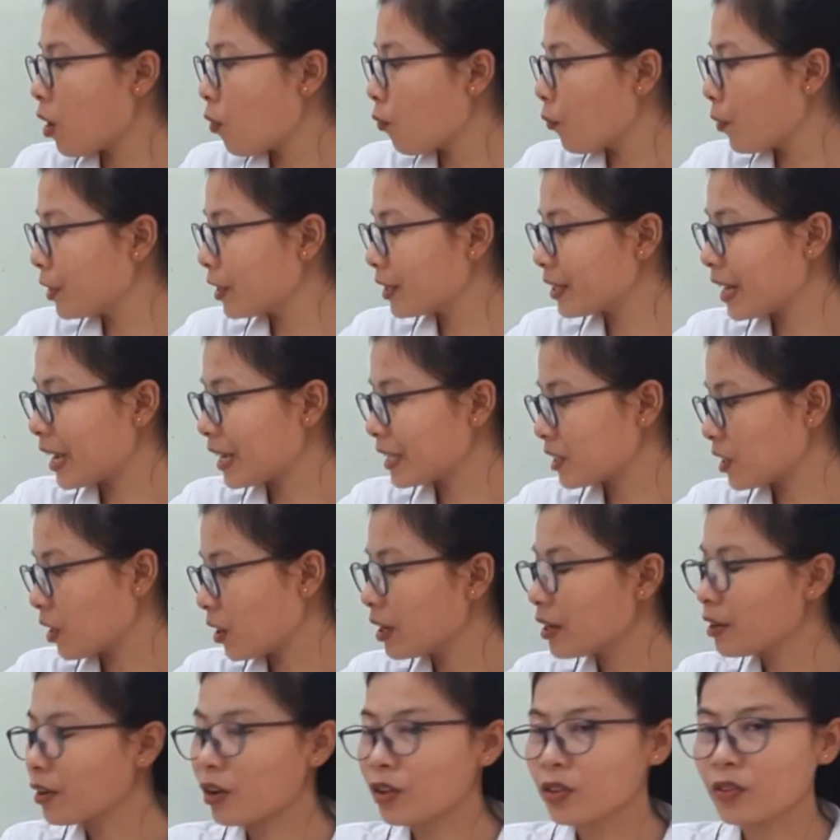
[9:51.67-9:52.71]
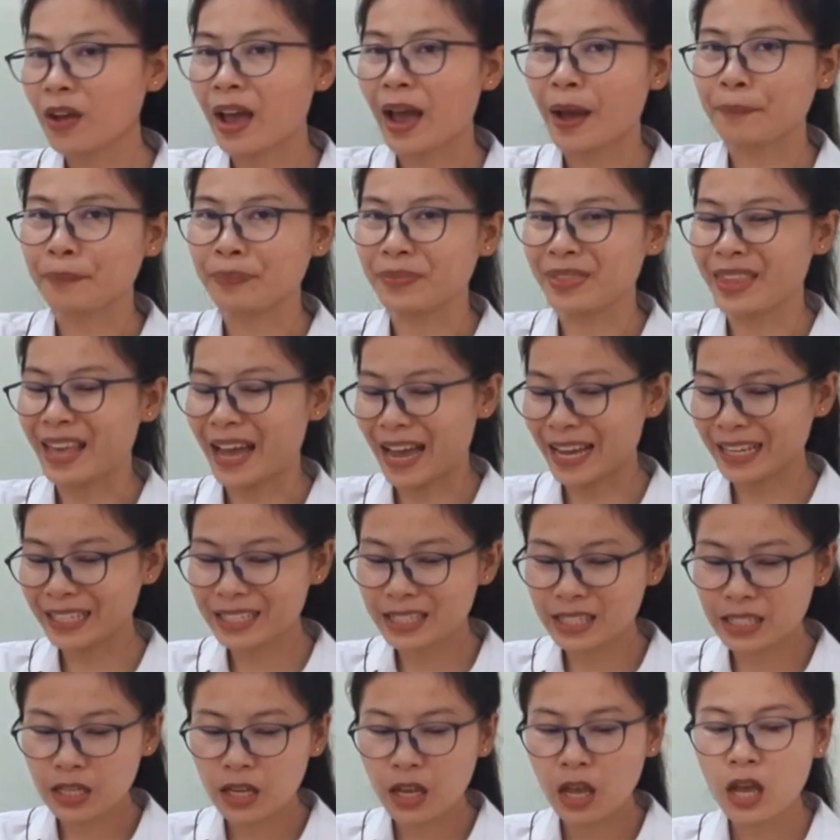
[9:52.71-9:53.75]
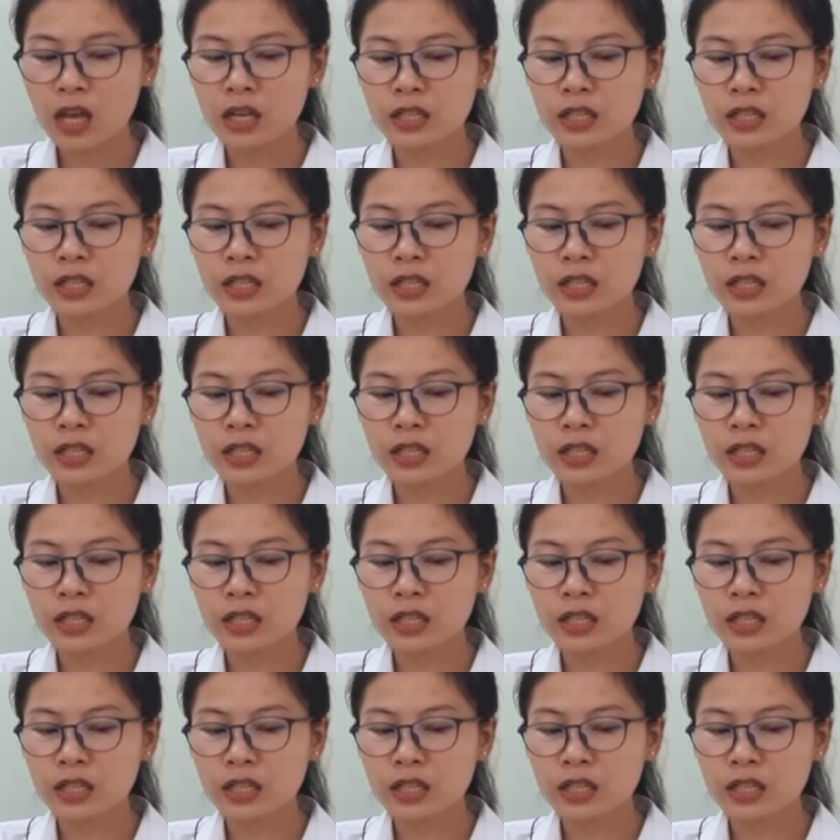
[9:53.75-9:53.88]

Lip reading: when you touch on it also have dust.